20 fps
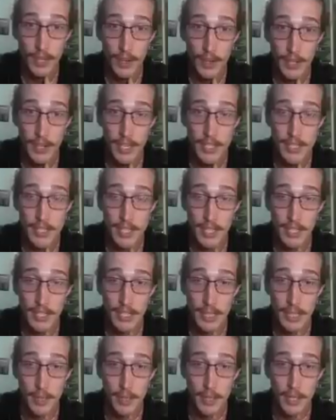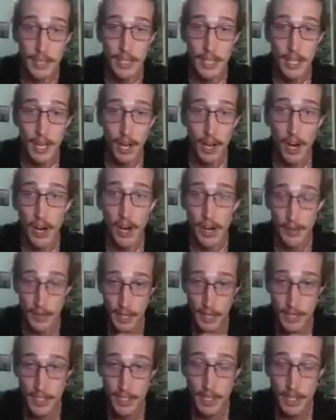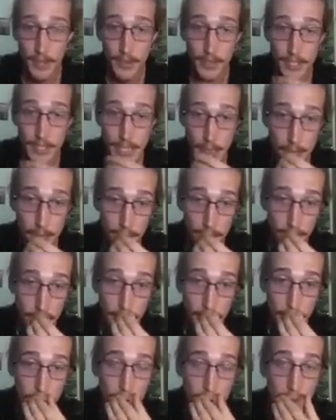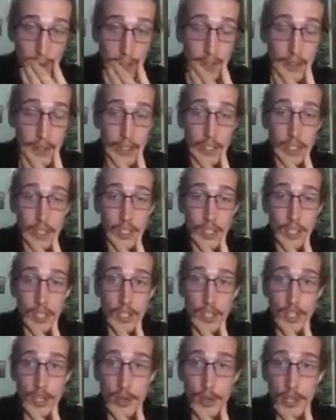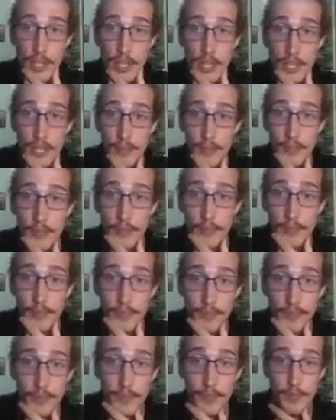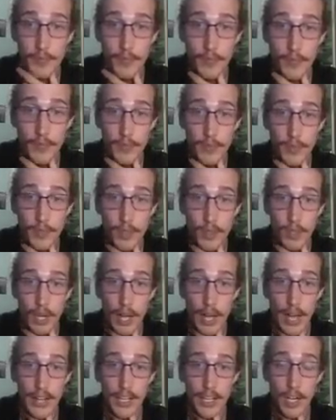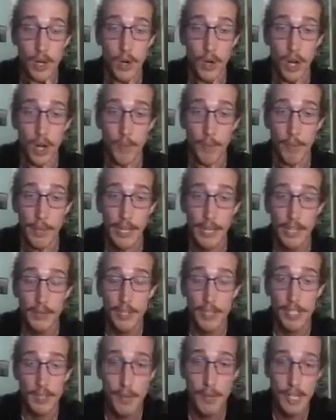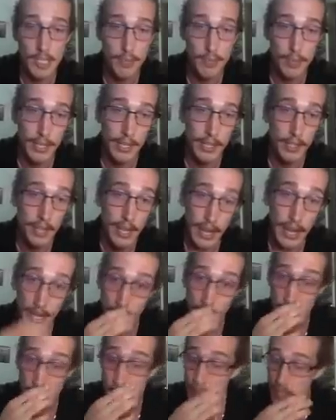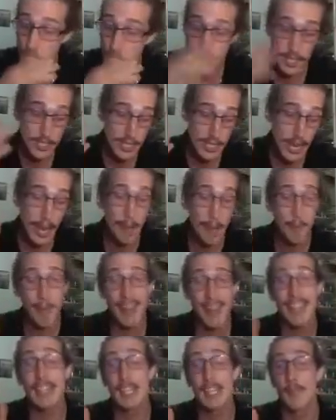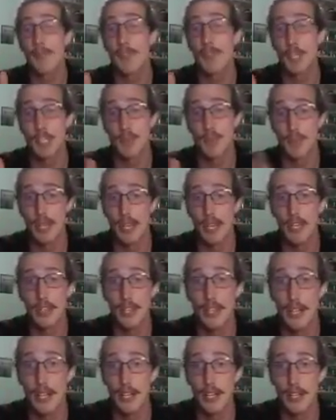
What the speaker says: it is, sink it deeper. All right, here's another example of my opponent shooting in. I go immediately to my Spladle. In these positions, I'm baiting them for the Spladle here,